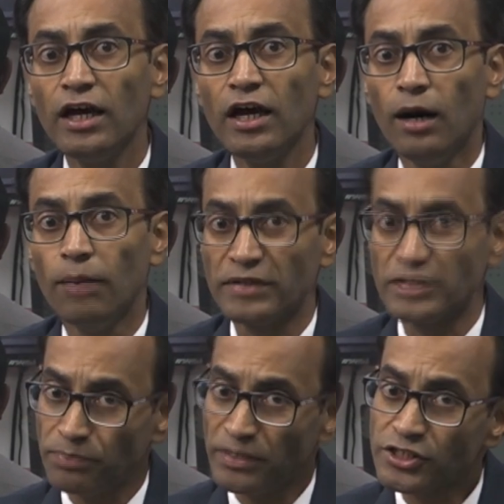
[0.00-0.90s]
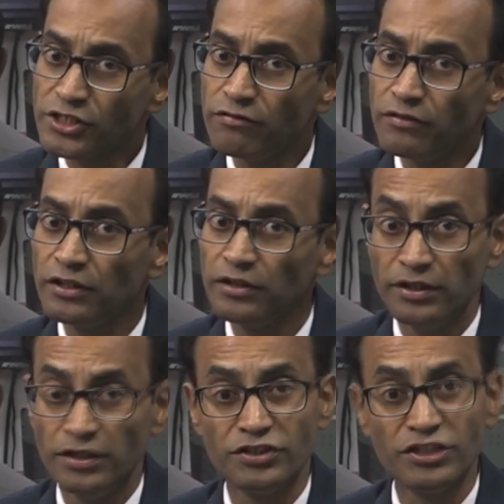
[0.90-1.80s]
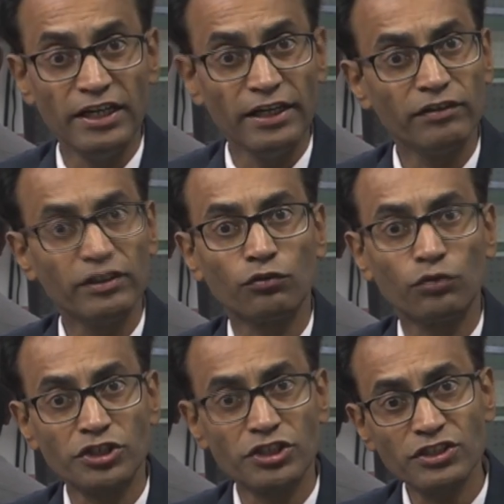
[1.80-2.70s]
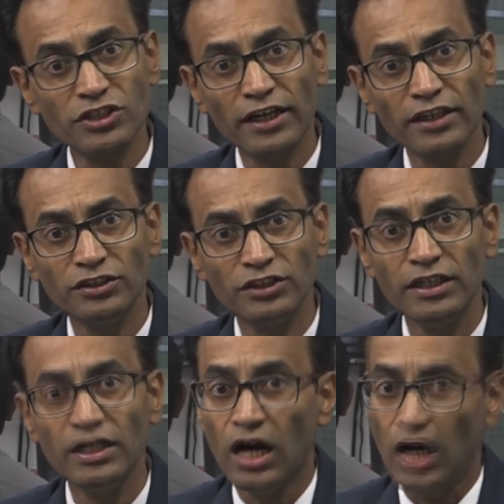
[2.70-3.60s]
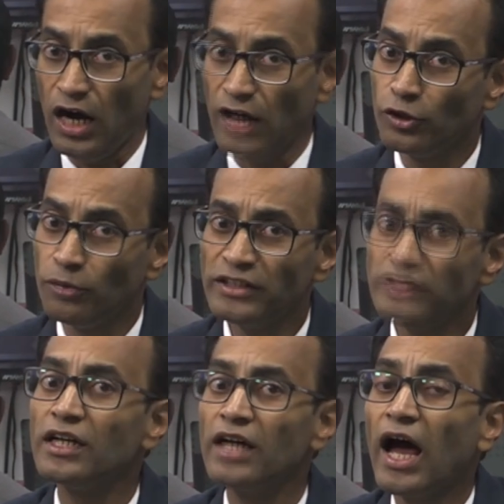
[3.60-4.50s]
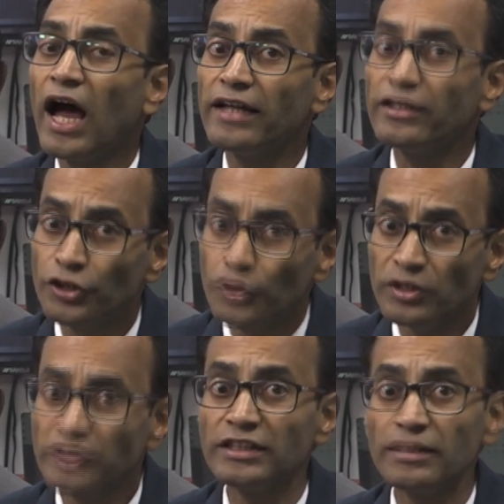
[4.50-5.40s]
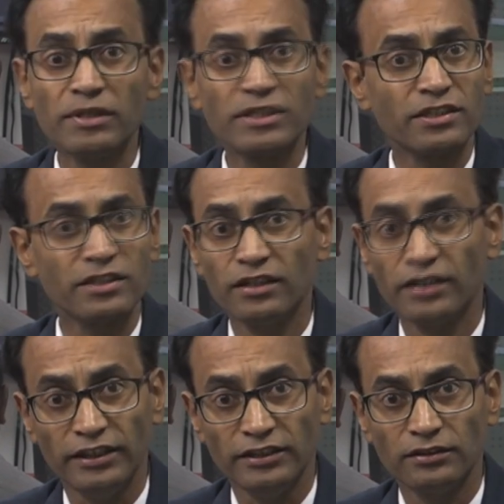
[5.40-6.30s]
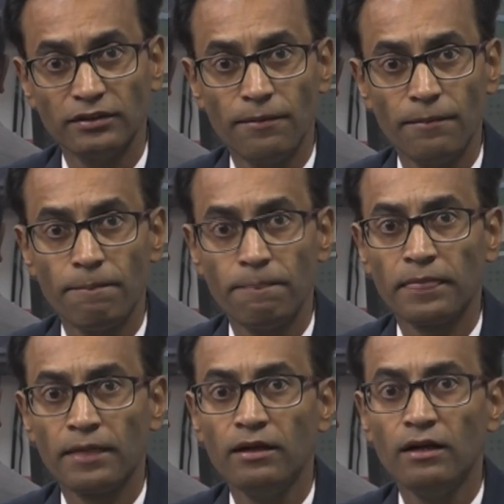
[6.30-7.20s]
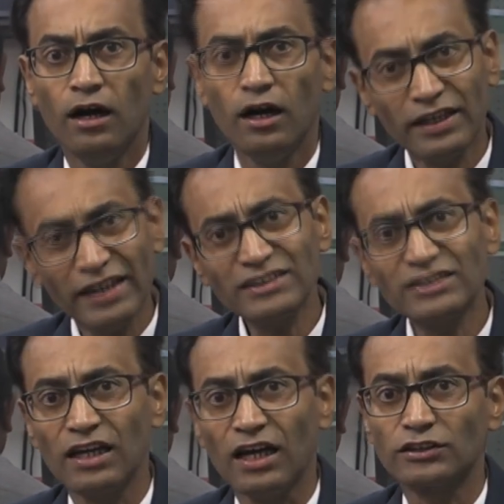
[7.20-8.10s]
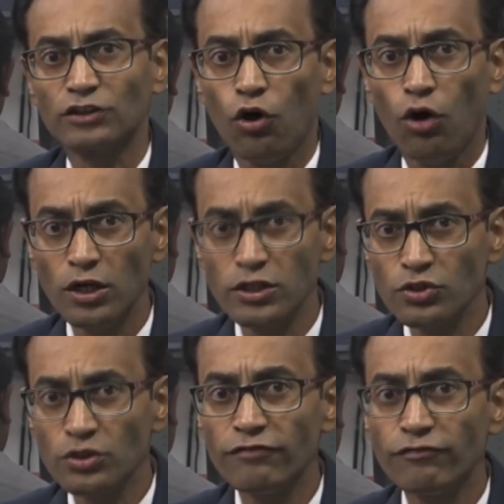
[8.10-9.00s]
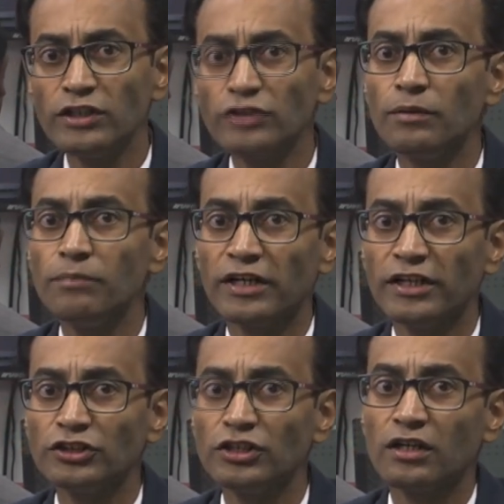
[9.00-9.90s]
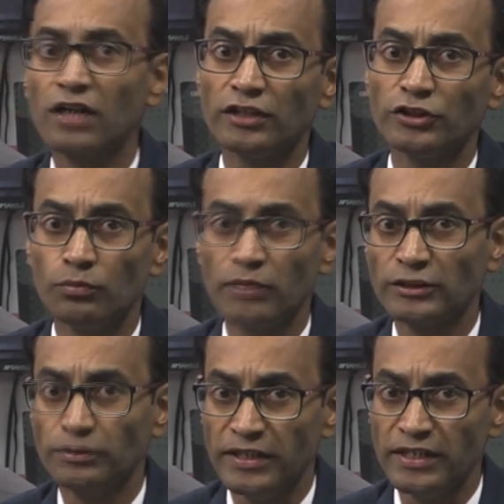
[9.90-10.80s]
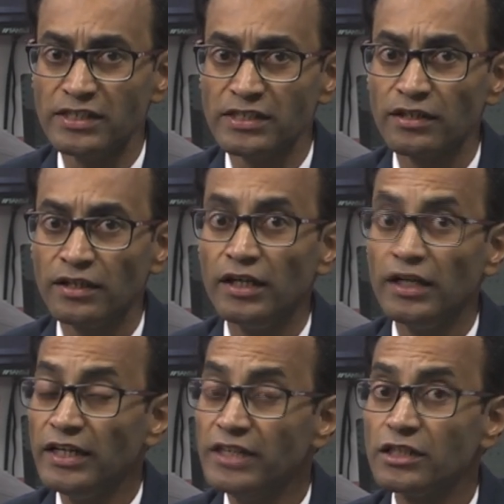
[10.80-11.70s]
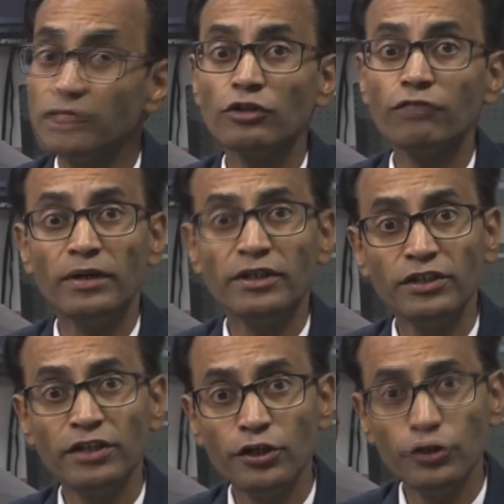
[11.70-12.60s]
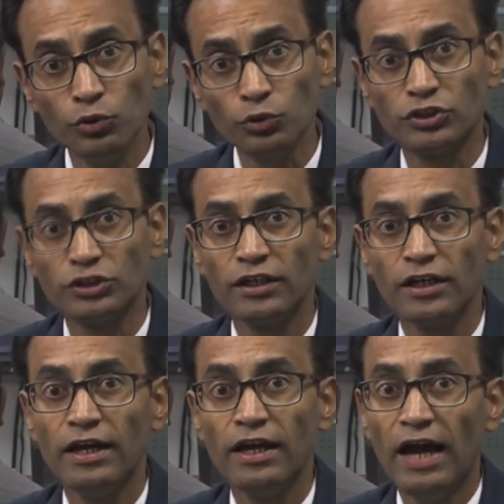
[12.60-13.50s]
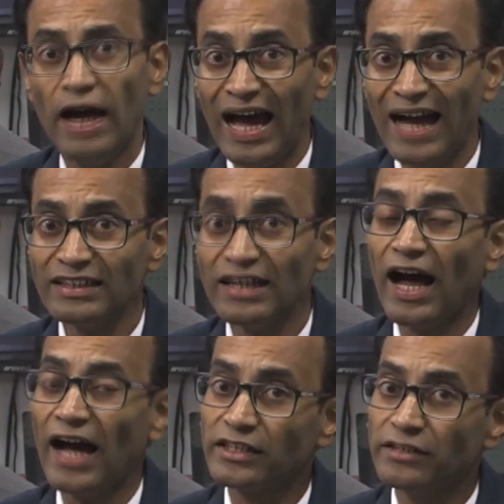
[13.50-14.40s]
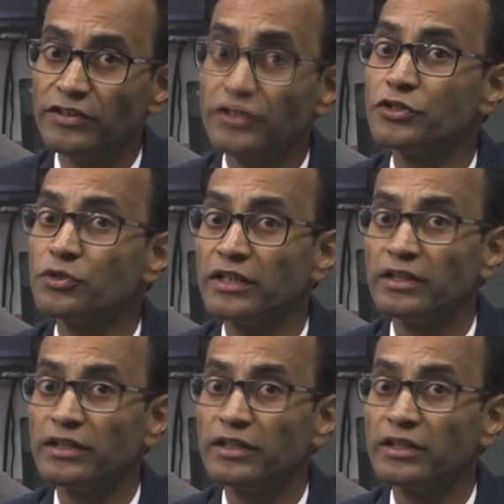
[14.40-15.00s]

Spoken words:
a perspective, dealing with a question strategy, arguments, and theories implicit in the case. A case class also differs from traditional classroom experience in terms of material used and the activity during the